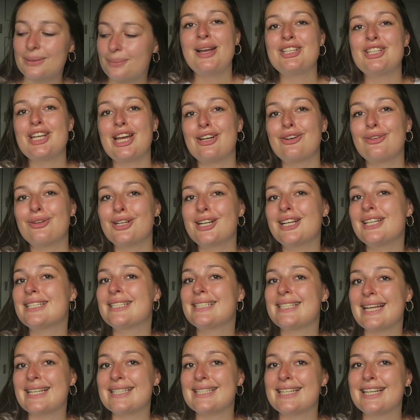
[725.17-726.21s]
My general
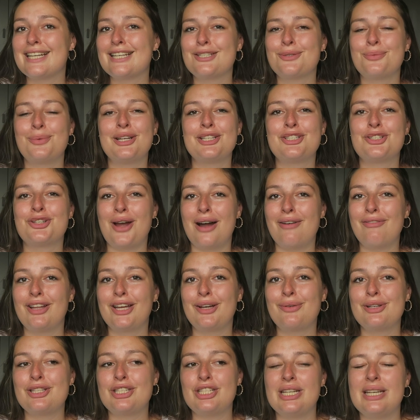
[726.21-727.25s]
consensus with
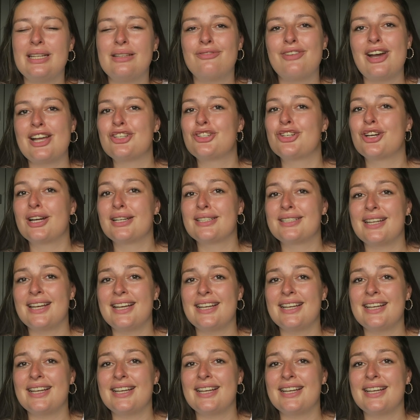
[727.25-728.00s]
traveling with G Adventures